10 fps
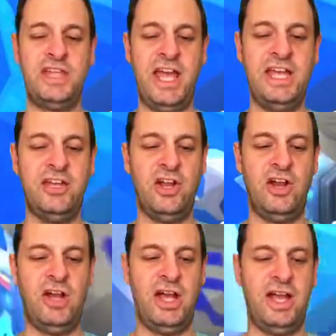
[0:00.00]
a
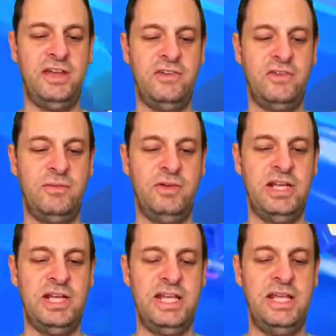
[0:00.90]
Jaeger, and I
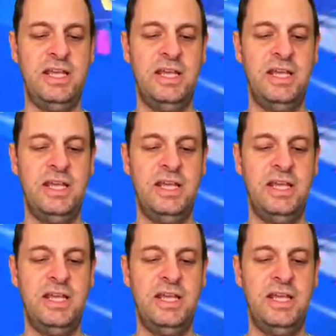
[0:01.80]
really